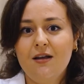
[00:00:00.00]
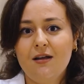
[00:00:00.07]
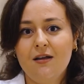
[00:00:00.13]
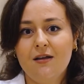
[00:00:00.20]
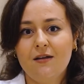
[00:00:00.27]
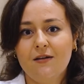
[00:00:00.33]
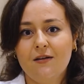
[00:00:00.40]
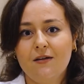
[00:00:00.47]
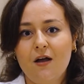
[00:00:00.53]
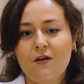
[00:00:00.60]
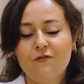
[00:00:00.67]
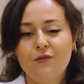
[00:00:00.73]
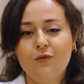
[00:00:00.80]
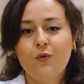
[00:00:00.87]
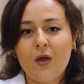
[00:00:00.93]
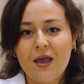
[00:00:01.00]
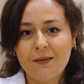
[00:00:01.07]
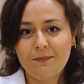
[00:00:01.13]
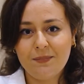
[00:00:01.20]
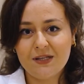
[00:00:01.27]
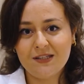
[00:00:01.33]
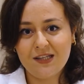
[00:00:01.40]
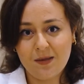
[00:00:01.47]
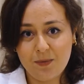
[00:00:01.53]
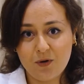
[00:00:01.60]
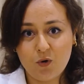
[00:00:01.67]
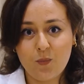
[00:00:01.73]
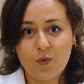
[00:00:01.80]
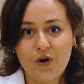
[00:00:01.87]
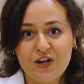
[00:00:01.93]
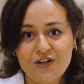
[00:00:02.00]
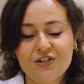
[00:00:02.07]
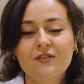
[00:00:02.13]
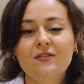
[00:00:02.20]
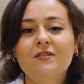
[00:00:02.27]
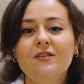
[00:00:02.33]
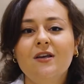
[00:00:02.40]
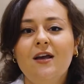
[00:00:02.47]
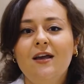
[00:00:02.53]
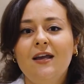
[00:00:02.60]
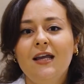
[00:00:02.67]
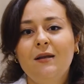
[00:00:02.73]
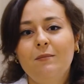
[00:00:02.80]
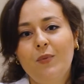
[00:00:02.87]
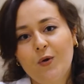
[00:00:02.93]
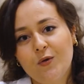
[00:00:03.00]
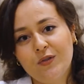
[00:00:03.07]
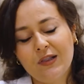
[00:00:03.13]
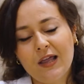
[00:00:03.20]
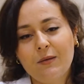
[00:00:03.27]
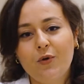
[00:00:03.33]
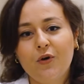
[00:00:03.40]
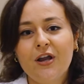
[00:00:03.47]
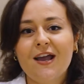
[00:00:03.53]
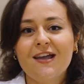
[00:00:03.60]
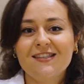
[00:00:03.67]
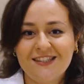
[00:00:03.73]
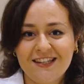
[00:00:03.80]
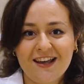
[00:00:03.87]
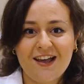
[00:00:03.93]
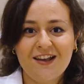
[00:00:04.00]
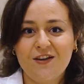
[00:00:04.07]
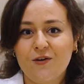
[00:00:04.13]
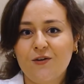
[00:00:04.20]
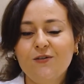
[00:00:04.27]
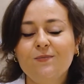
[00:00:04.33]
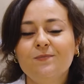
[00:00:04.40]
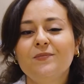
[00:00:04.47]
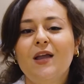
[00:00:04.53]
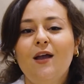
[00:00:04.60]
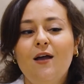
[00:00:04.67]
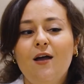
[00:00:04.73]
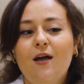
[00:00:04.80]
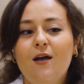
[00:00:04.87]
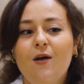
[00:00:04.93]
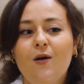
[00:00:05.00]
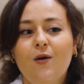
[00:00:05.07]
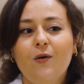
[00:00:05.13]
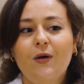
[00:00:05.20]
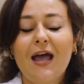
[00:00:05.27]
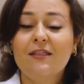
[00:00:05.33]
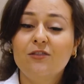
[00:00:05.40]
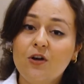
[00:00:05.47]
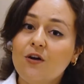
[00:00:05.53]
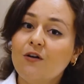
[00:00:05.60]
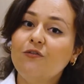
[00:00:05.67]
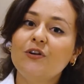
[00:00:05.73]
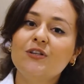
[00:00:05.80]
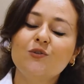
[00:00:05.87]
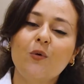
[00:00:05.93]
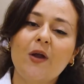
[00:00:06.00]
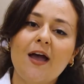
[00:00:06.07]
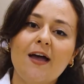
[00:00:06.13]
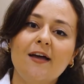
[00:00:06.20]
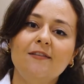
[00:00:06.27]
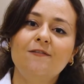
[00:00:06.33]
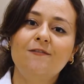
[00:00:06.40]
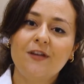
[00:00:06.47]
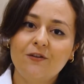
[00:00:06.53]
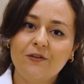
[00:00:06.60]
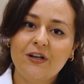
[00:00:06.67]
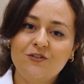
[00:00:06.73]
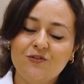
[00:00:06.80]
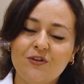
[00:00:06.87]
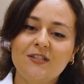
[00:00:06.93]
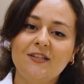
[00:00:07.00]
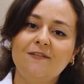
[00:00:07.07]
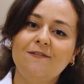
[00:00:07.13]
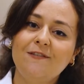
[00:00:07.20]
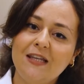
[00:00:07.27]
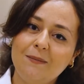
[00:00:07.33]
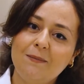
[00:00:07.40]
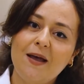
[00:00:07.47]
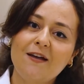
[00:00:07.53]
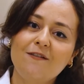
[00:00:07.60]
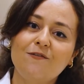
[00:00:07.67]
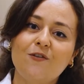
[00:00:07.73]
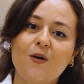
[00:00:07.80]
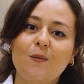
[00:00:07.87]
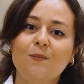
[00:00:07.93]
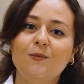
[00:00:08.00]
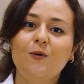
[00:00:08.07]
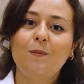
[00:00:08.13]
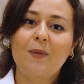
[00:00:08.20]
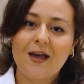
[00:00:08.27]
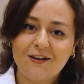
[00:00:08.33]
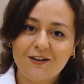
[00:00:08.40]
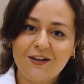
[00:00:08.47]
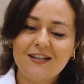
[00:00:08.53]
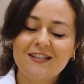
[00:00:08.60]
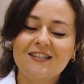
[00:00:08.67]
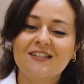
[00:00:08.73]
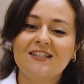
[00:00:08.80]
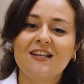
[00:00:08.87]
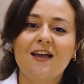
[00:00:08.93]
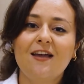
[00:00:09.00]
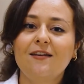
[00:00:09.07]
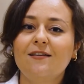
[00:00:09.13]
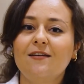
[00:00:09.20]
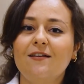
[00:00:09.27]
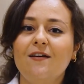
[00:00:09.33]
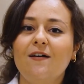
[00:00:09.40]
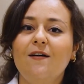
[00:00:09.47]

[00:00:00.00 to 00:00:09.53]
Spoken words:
of UN peacekeeping operations in both Liberia and Sierra Leone. At the conference, we had very interesting feedback from the panelists and